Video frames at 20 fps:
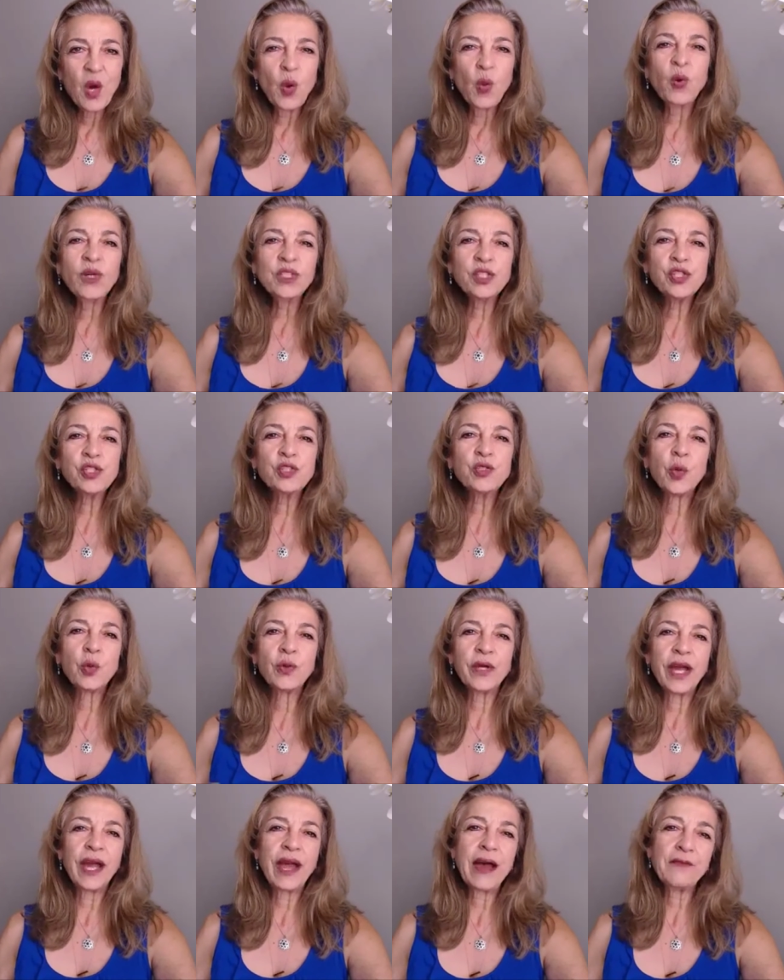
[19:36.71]
What
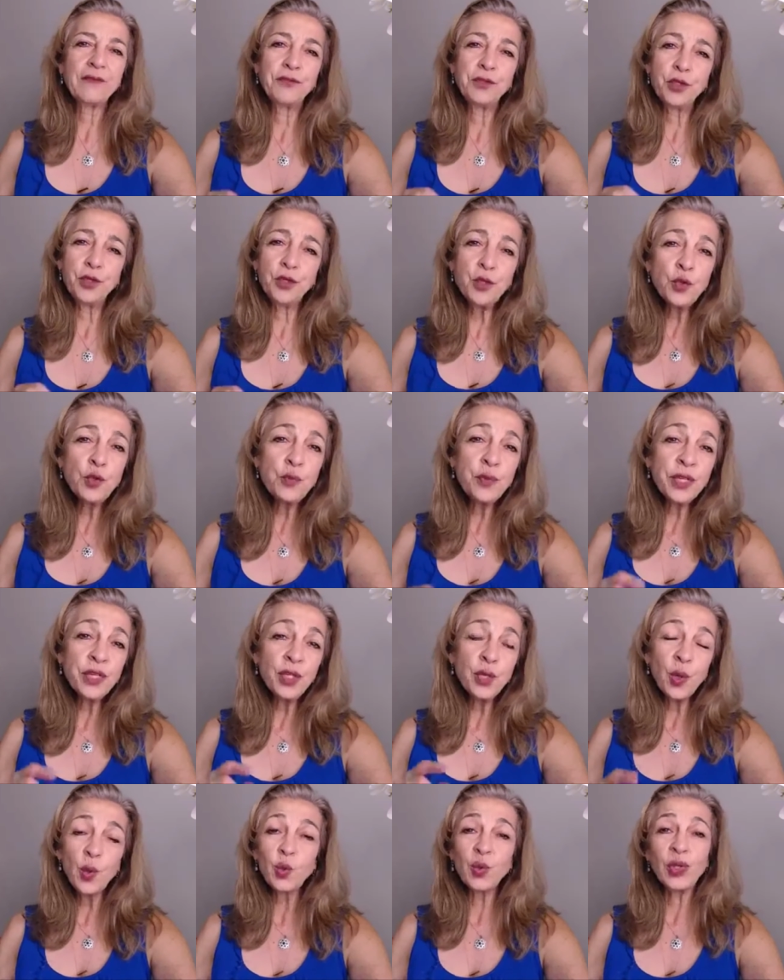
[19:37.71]
story have you been
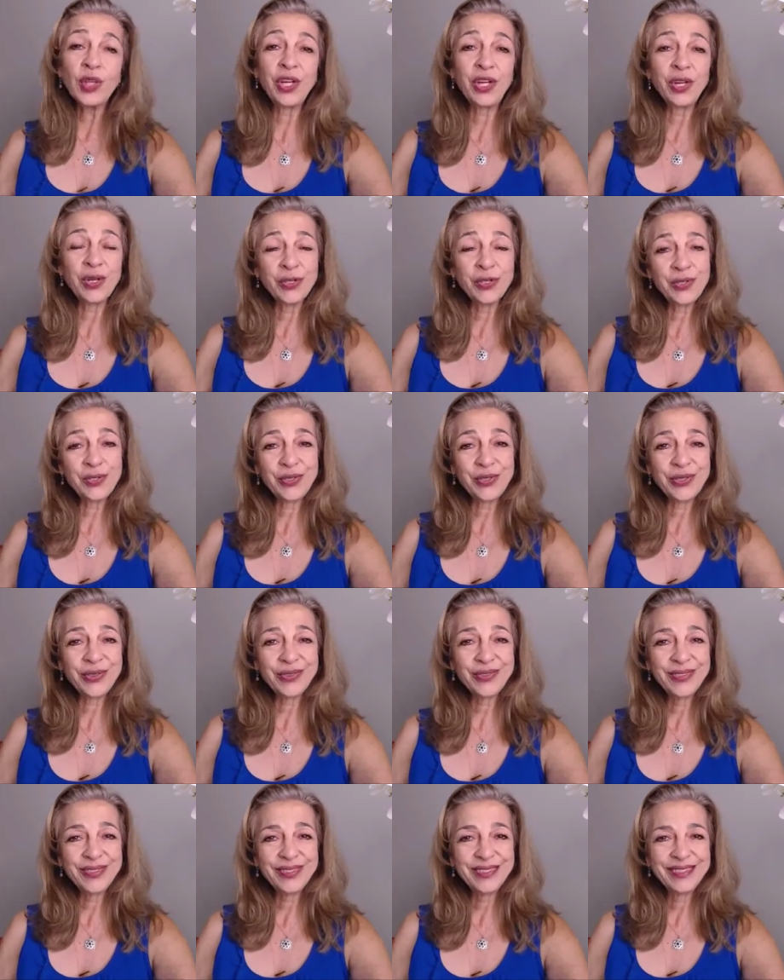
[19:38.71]
holding on to
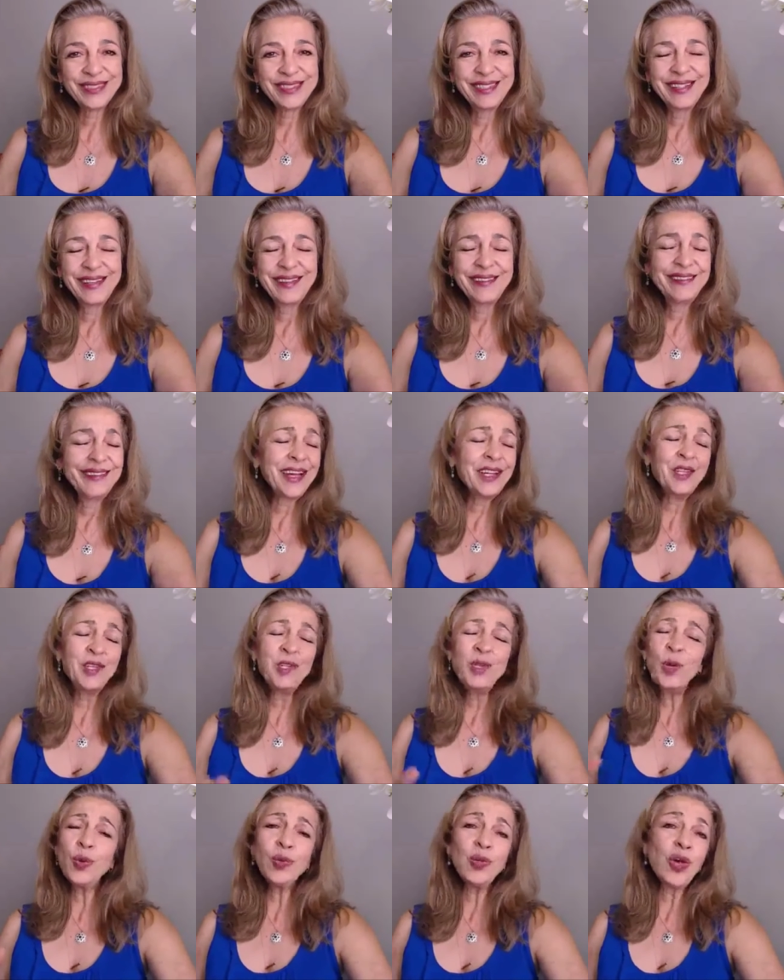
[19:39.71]
that
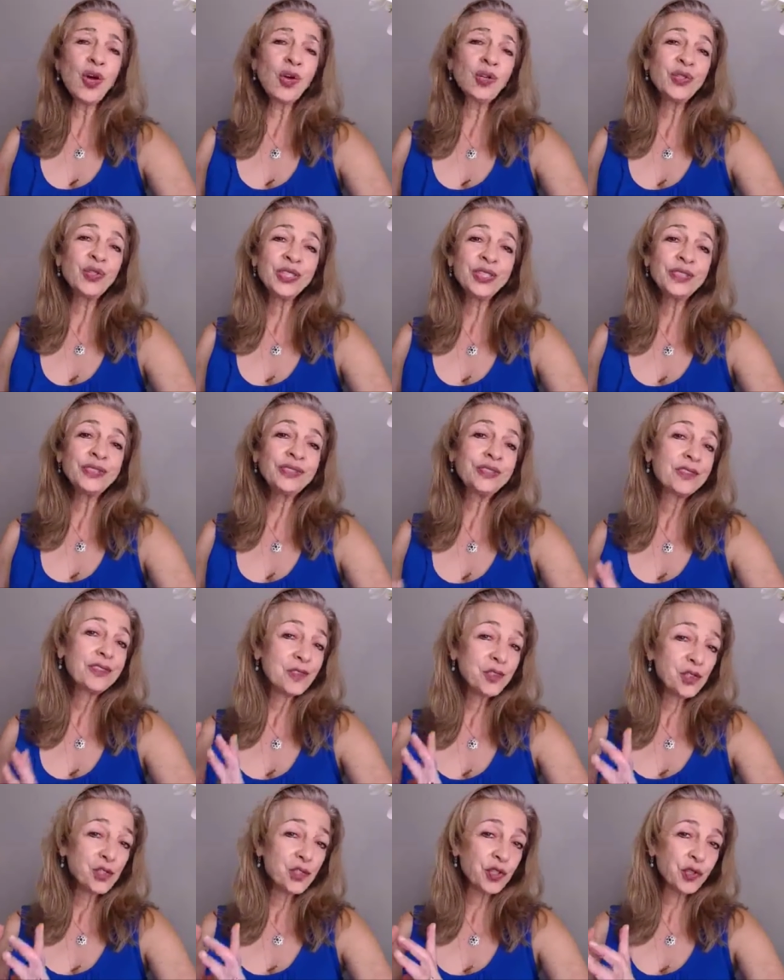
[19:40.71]
no longer
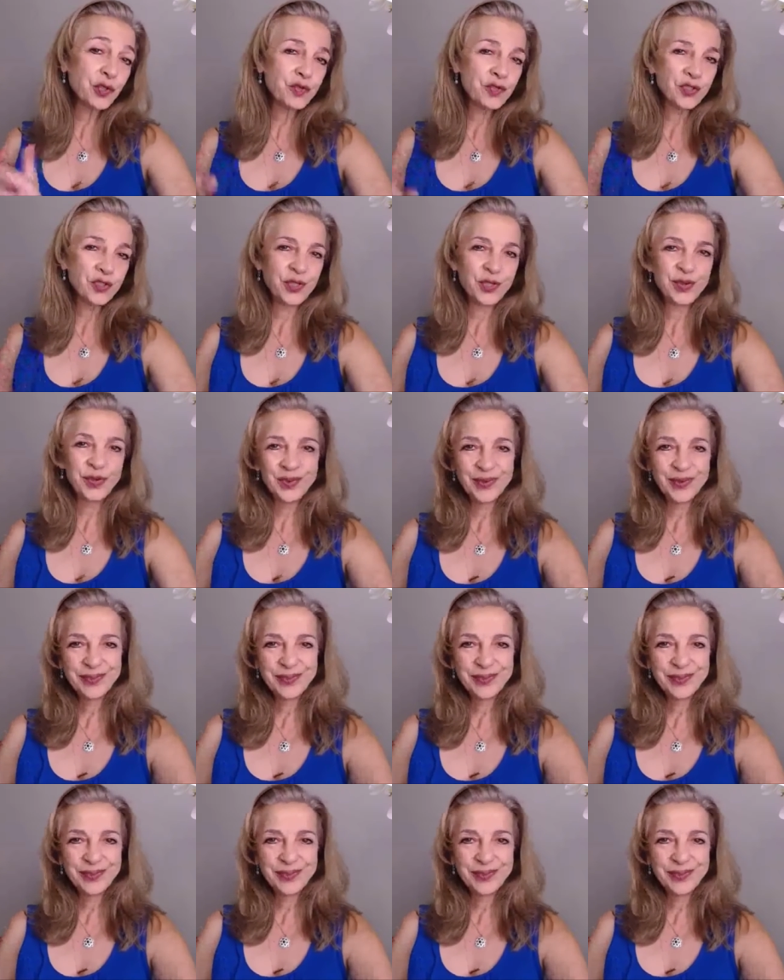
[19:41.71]
serves you?